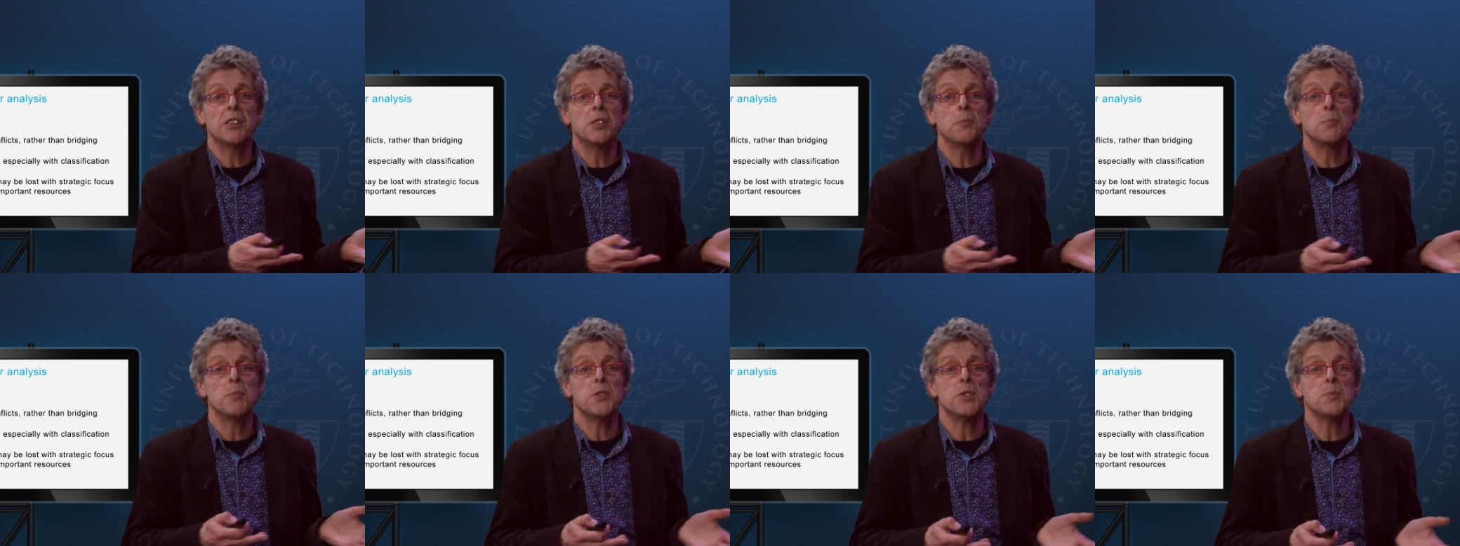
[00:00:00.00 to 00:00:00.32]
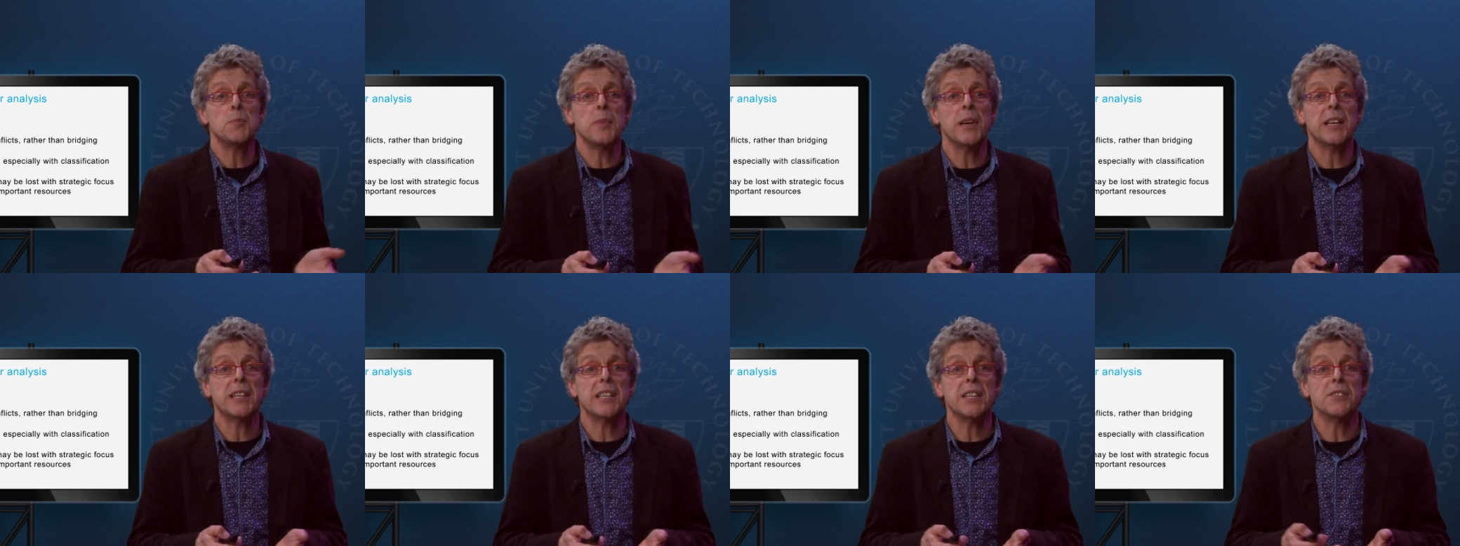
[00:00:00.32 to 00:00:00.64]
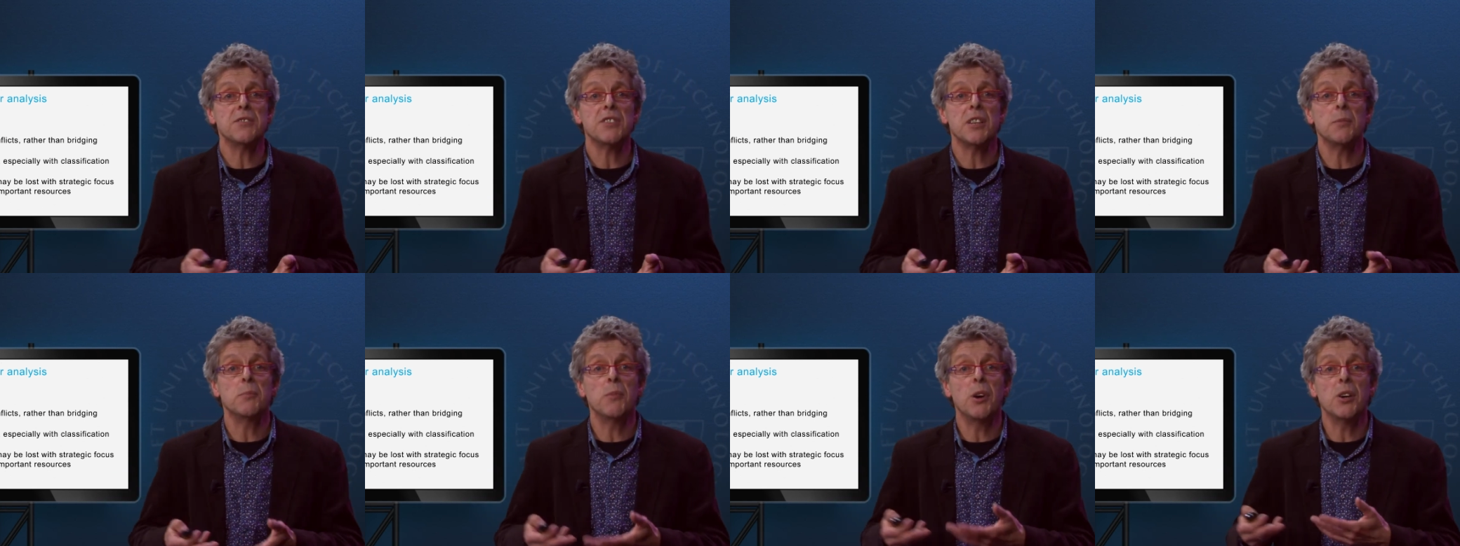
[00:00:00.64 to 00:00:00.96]
the
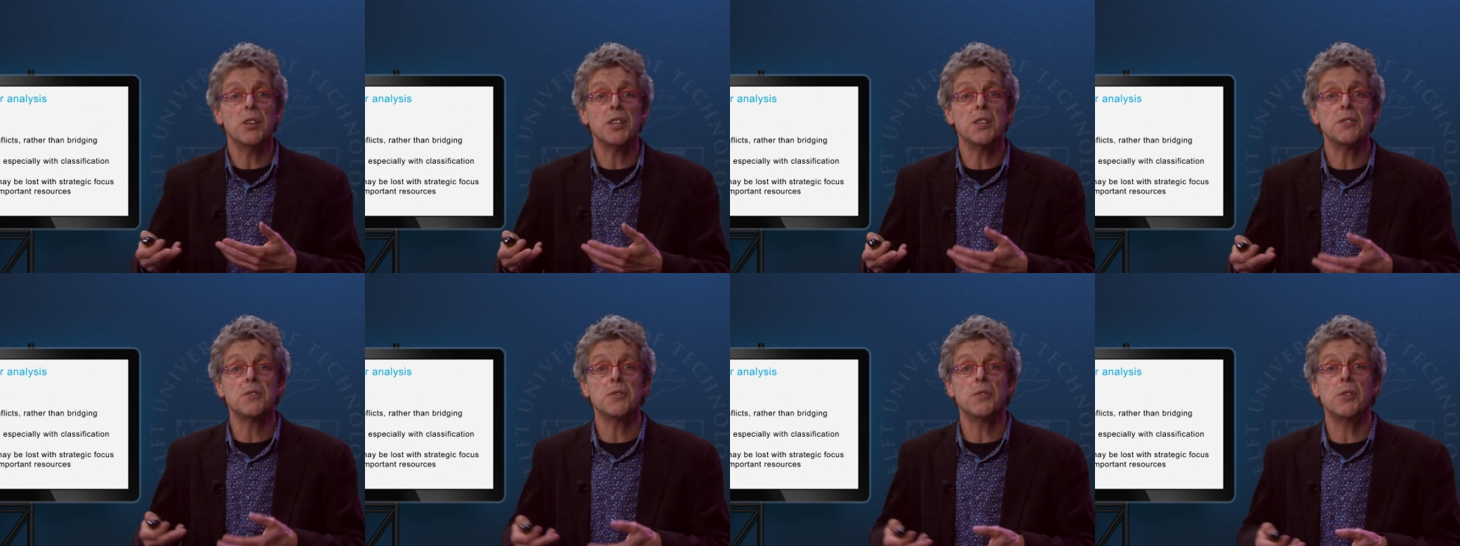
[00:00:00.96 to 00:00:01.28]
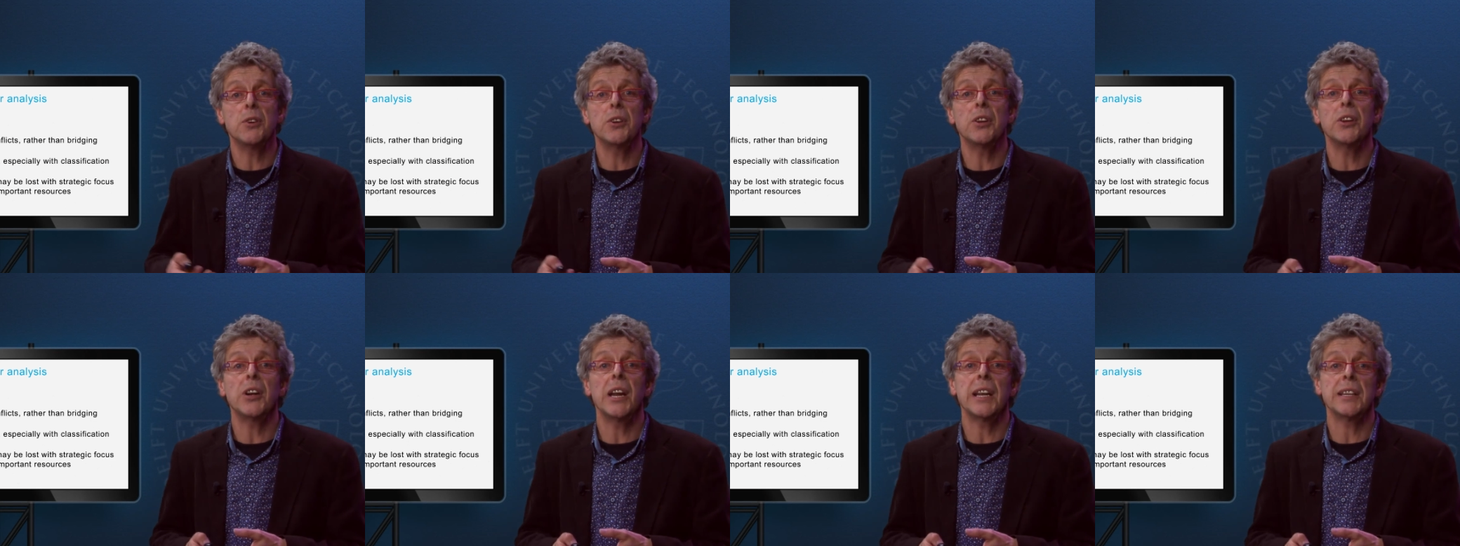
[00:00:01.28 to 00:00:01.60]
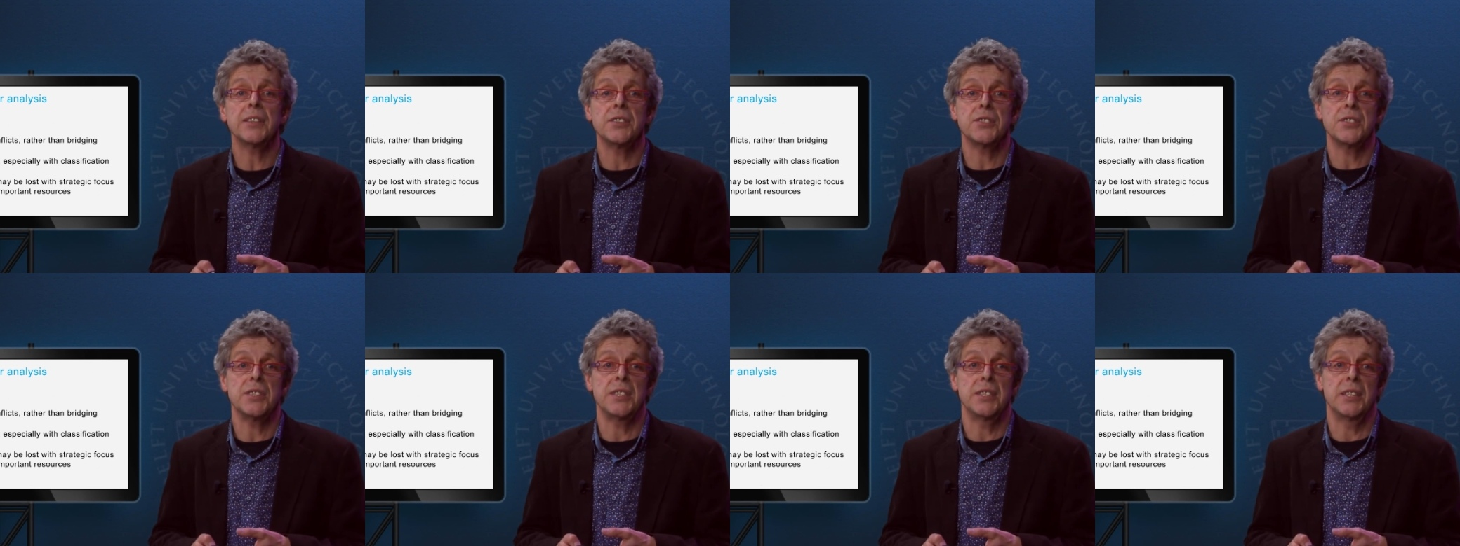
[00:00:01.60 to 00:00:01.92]
perspectives and motives of other
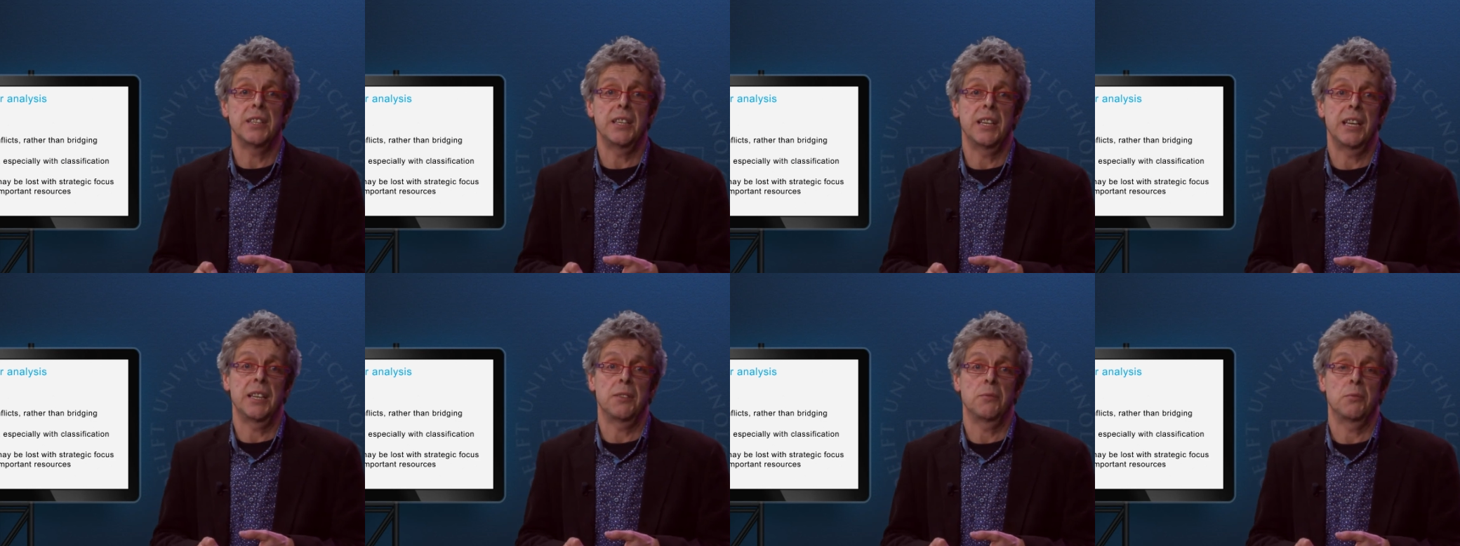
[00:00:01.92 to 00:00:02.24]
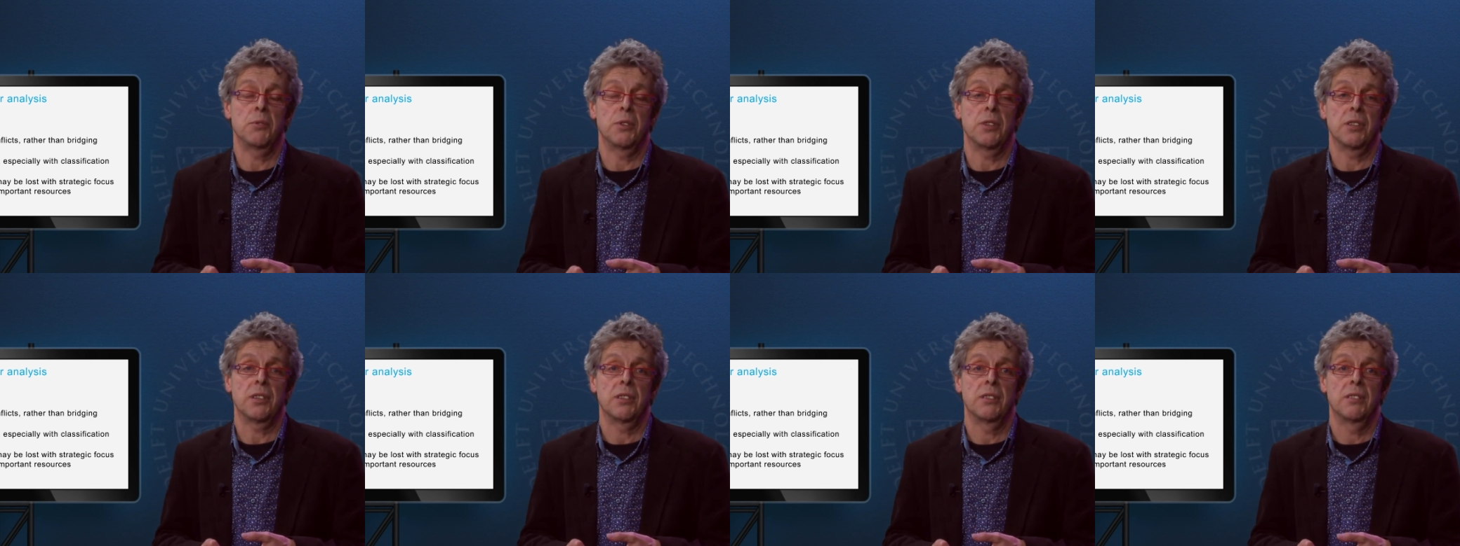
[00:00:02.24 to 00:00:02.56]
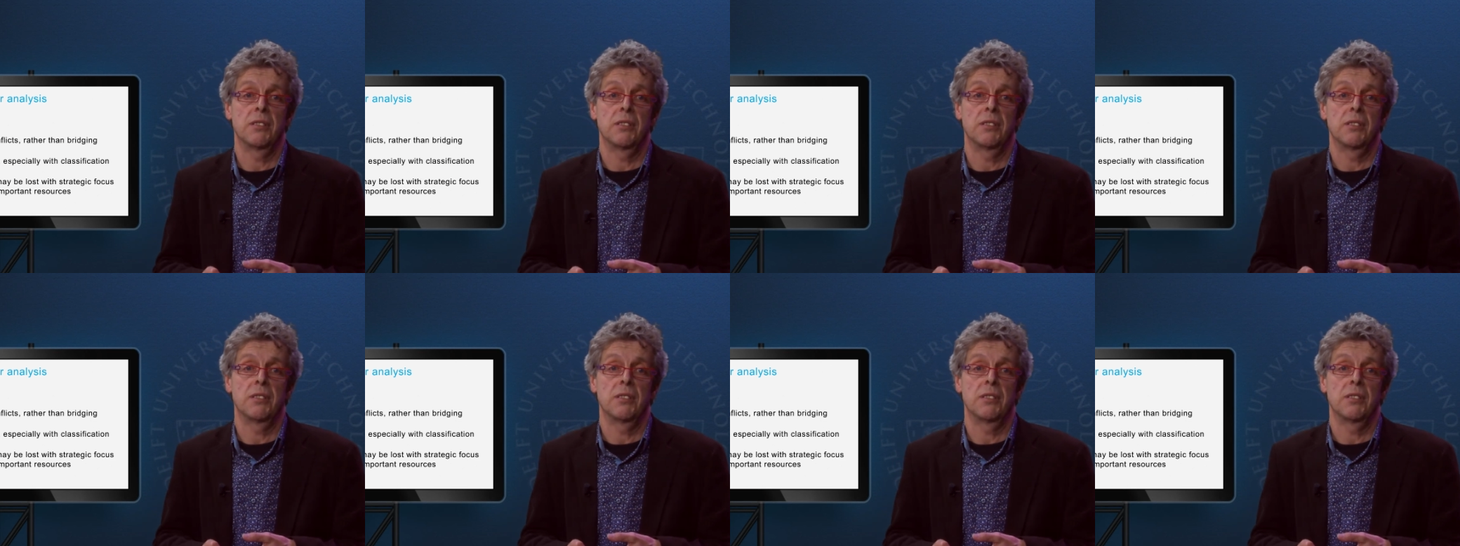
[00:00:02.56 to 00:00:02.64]
actors in the network.